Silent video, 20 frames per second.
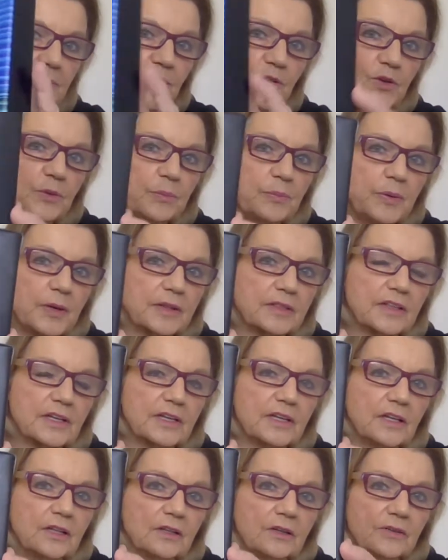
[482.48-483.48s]
you can pick the
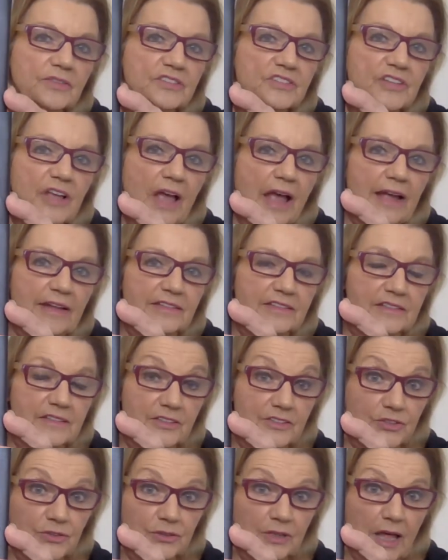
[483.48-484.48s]
color of sides
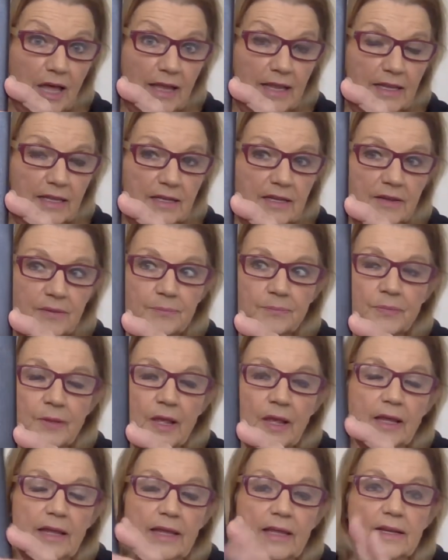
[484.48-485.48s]
that you like.
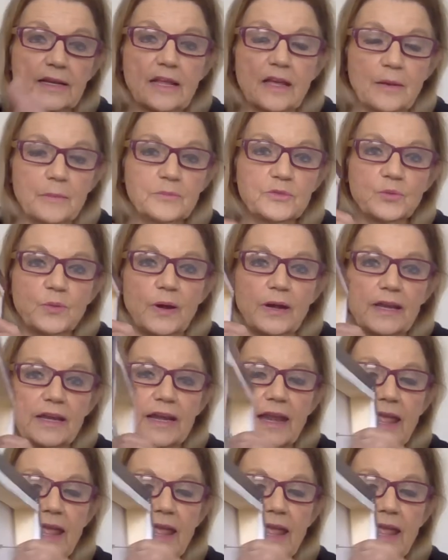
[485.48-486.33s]
It comes ready to